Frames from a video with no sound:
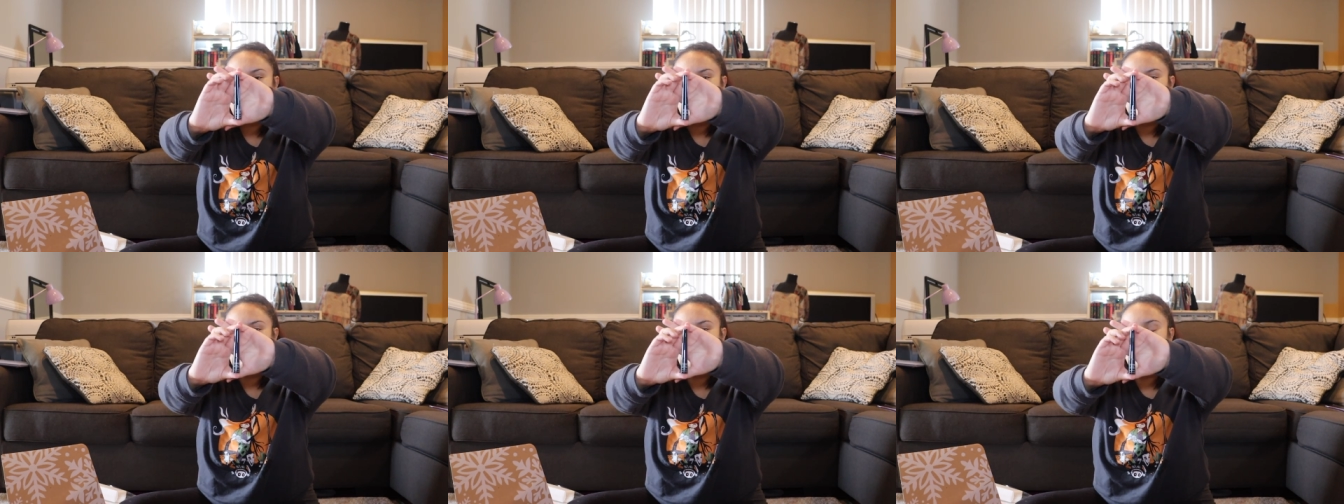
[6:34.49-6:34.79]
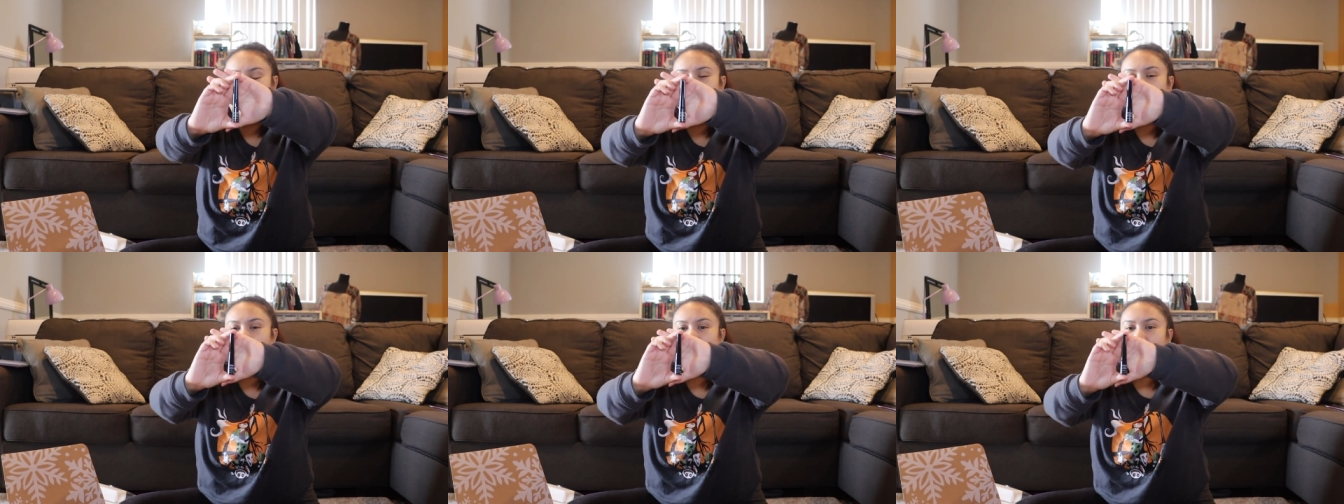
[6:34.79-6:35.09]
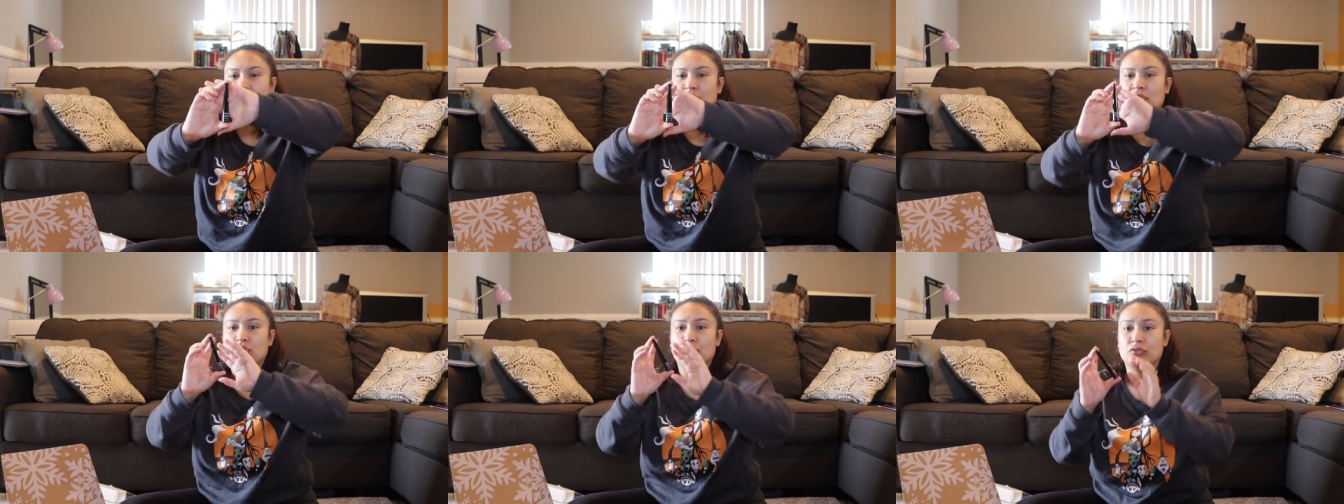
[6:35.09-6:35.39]
Wild one.
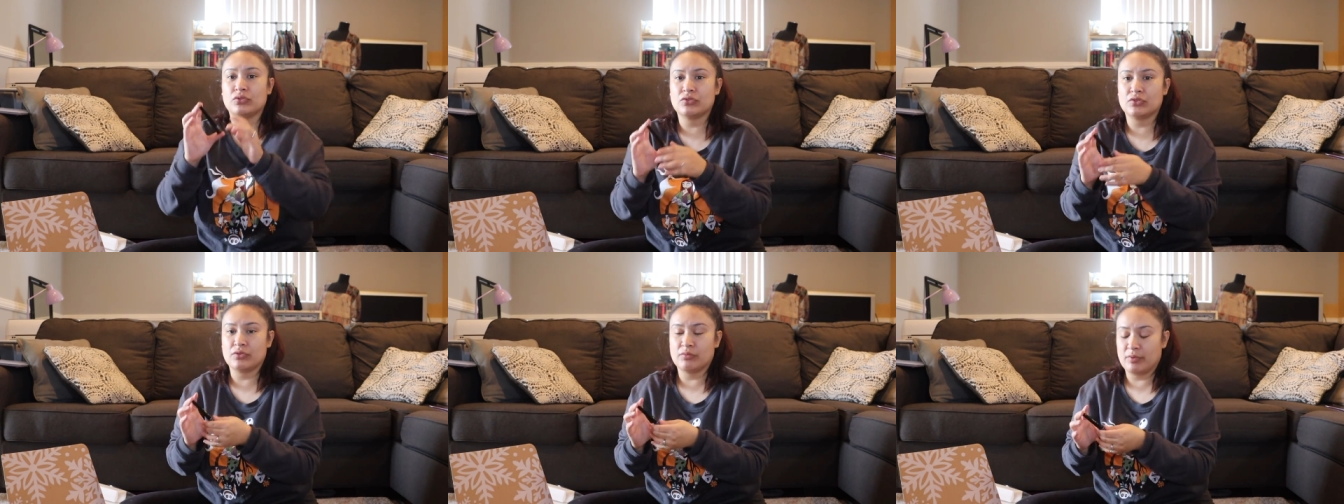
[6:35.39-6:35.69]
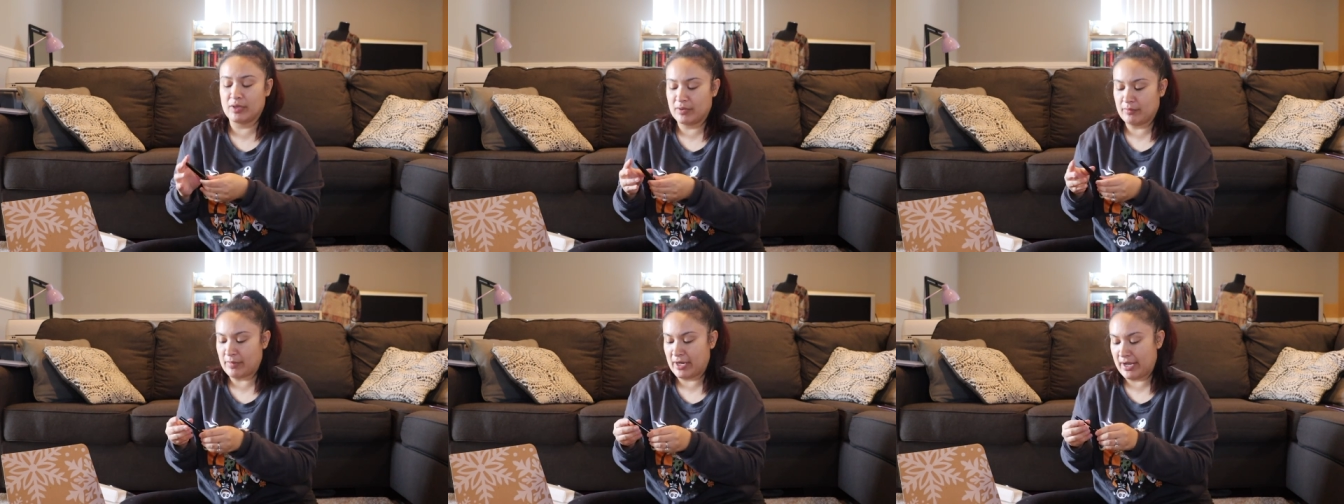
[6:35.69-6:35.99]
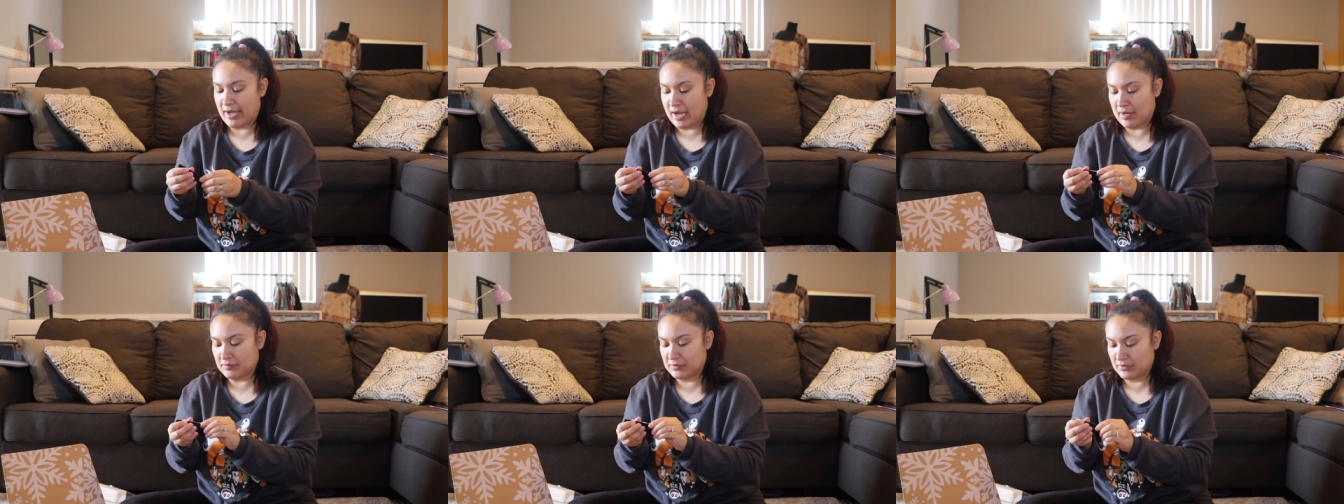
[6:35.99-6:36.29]
That used to be my
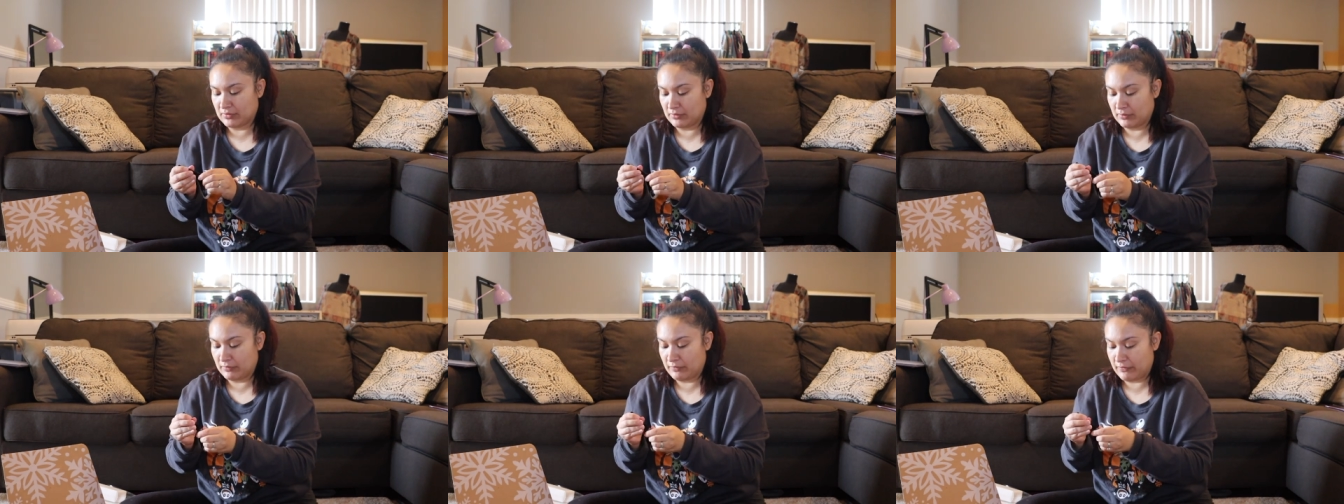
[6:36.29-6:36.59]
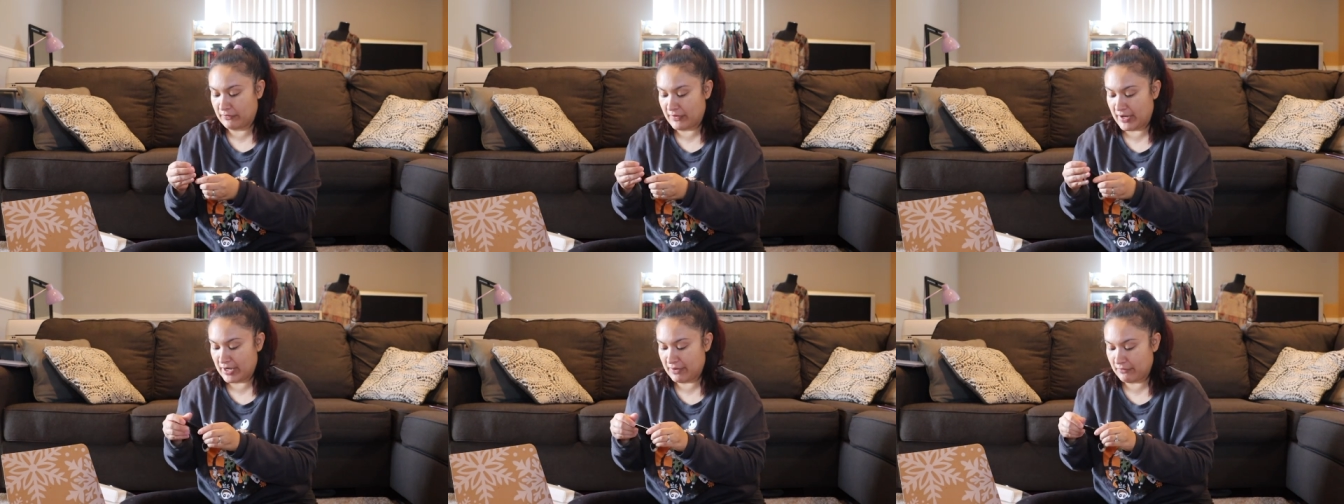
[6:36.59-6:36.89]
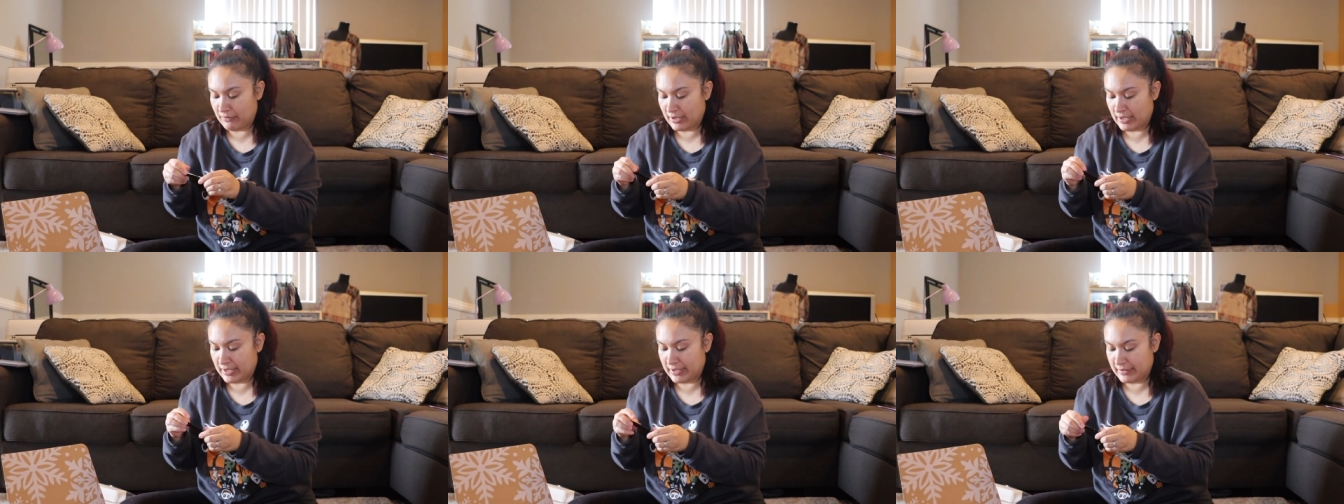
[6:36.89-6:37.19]
absolute
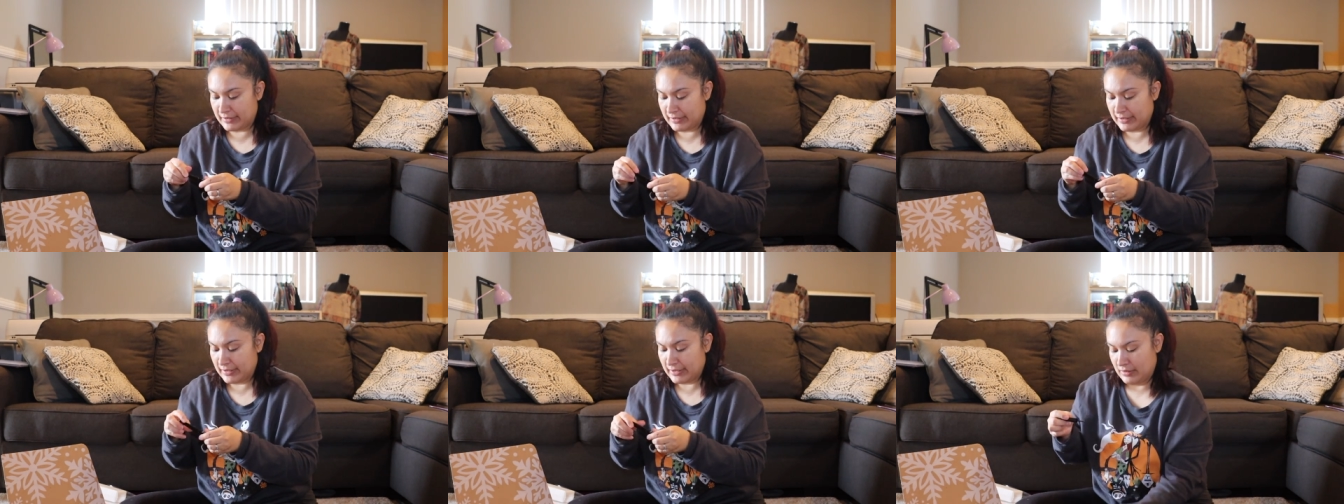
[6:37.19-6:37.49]
favorite.